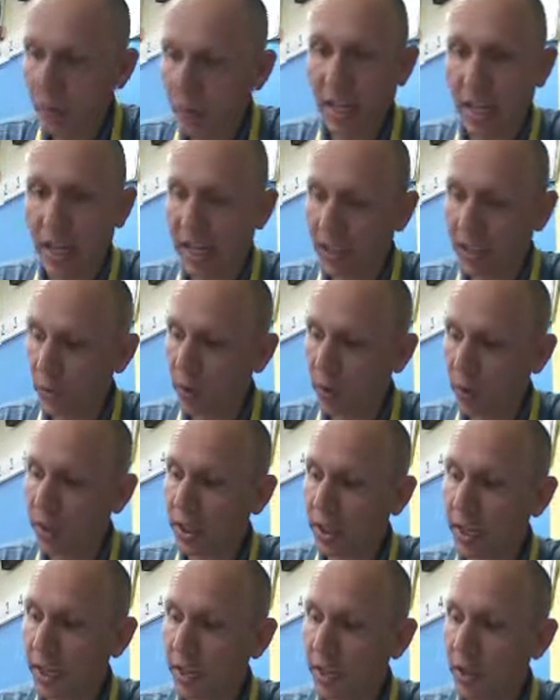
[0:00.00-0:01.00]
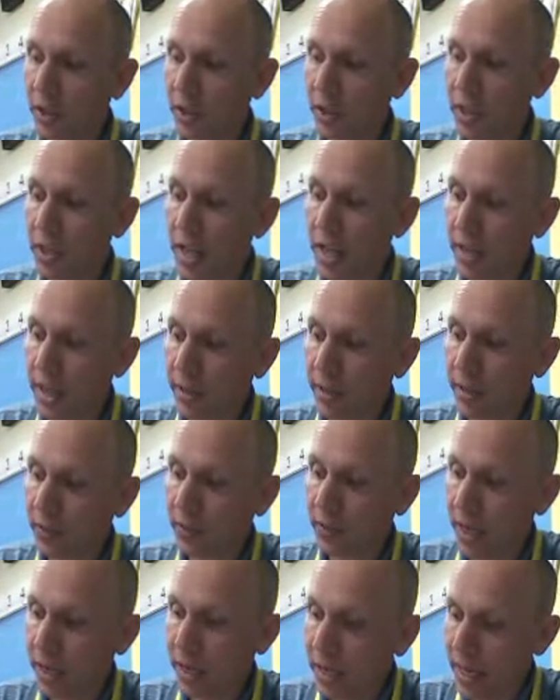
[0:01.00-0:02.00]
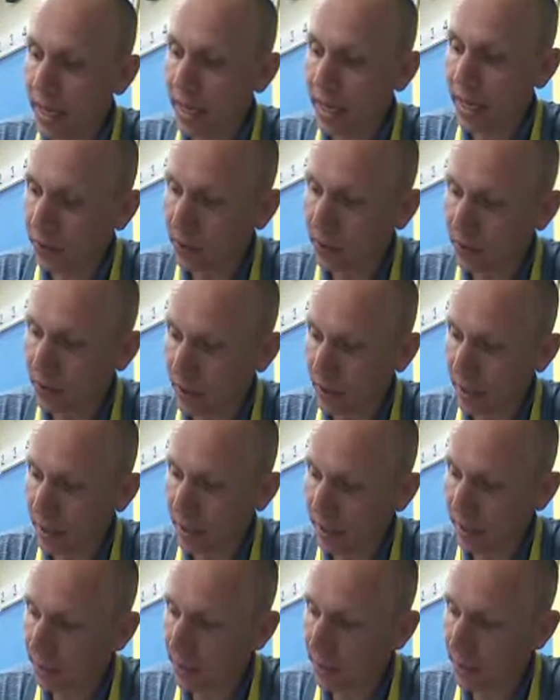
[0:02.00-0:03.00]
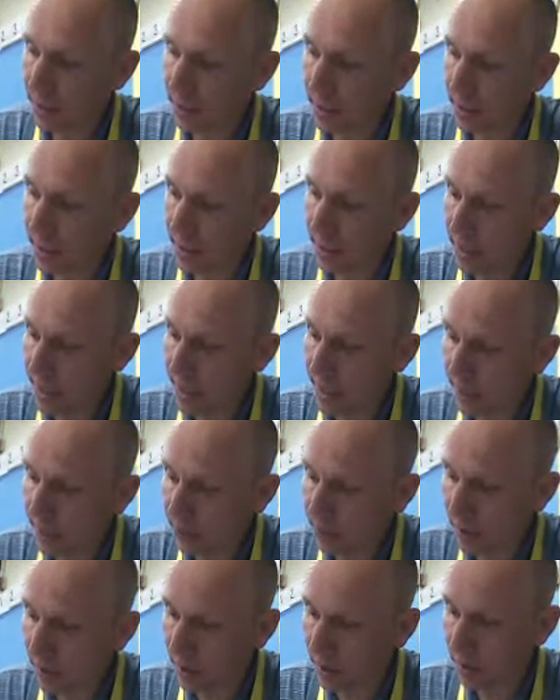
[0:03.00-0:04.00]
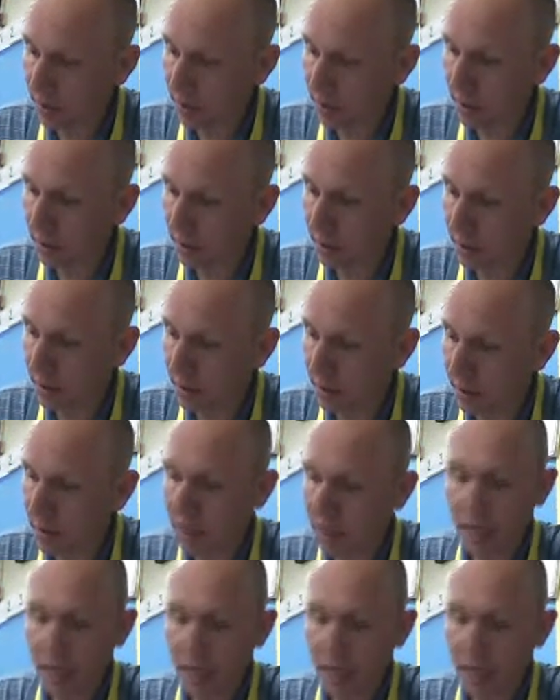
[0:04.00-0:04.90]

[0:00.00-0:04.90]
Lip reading: That's going to take it to negative 10, negative 6, negative 10, negative 6. There it is.